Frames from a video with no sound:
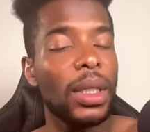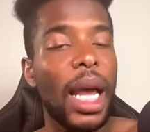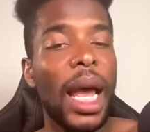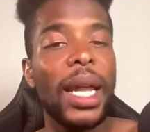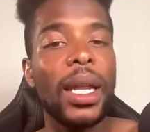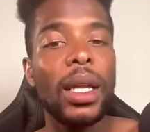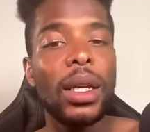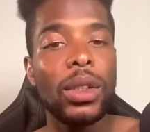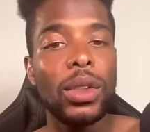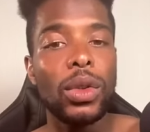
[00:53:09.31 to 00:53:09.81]
I
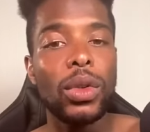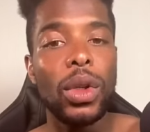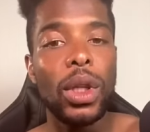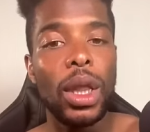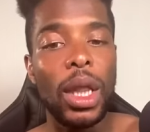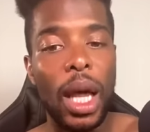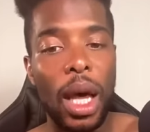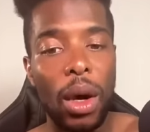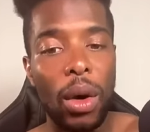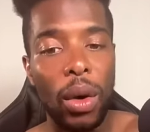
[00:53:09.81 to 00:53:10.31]
need you to
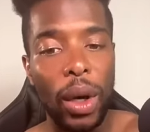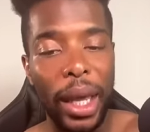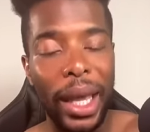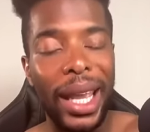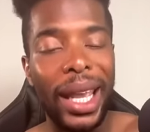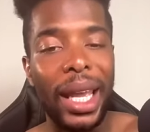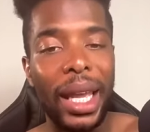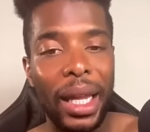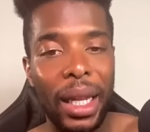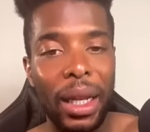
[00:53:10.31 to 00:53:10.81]
log
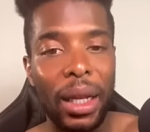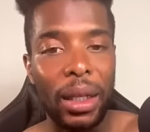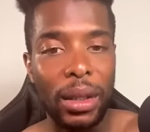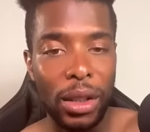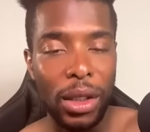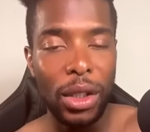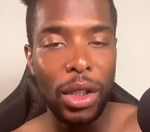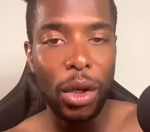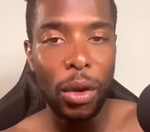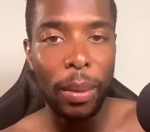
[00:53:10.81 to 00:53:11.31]
in
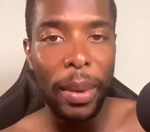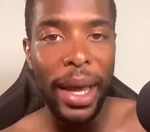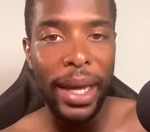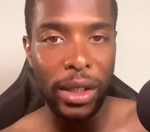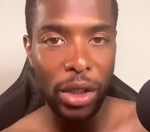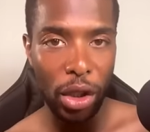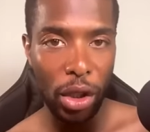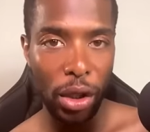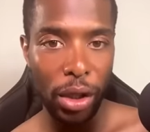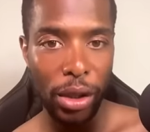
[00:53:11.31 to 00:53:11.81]
to your My
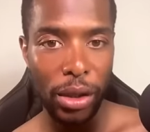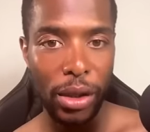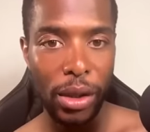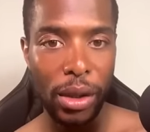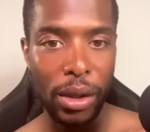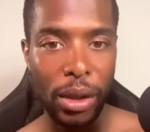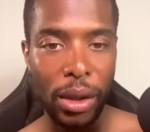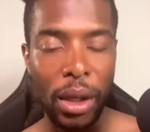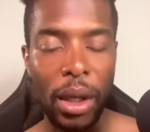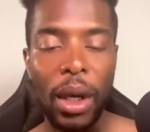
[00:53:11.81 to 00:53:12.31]

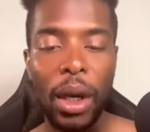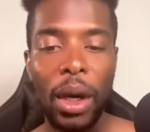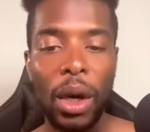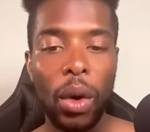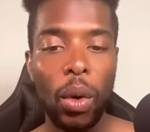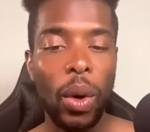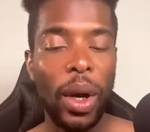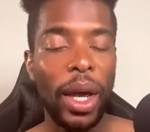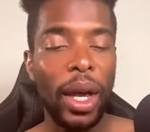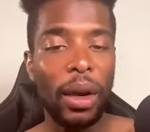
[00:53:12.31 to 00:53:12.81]
Charts or
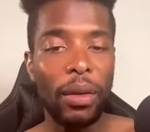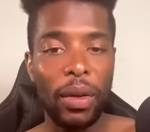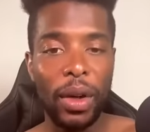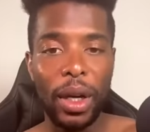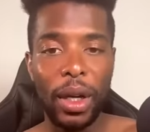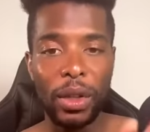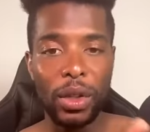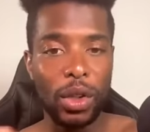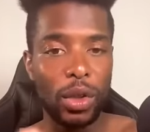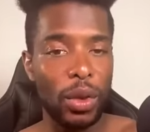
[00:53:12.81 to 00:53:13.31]
wherever
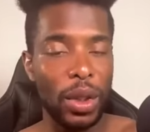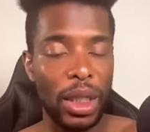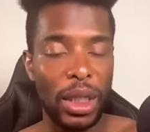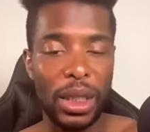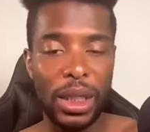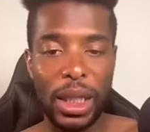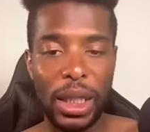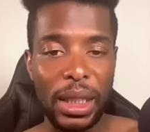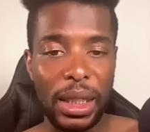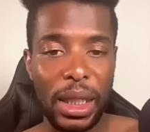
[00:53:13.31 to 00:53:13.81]
else you get
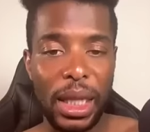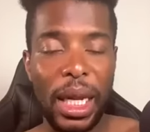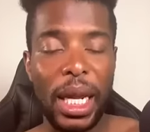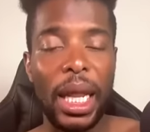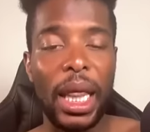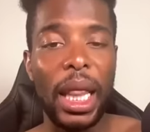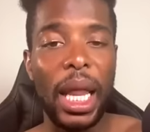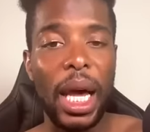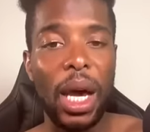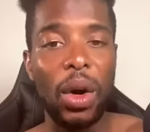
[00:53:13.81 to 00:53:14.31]
tested at.
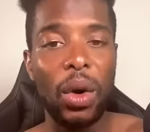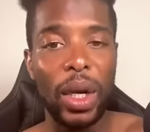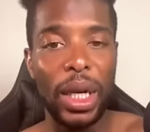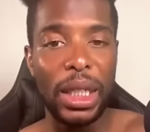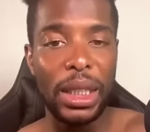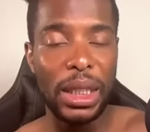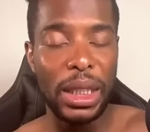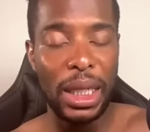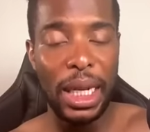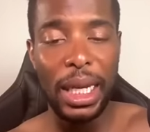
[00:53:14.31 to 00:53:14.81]
Log
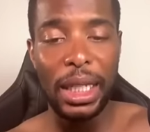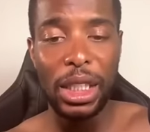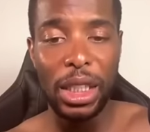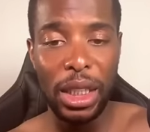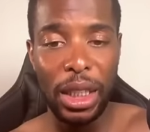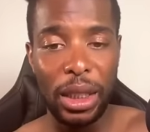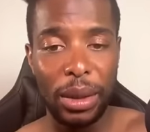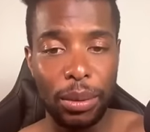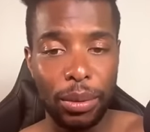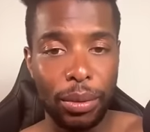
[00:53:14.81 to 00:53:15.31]
into that shit,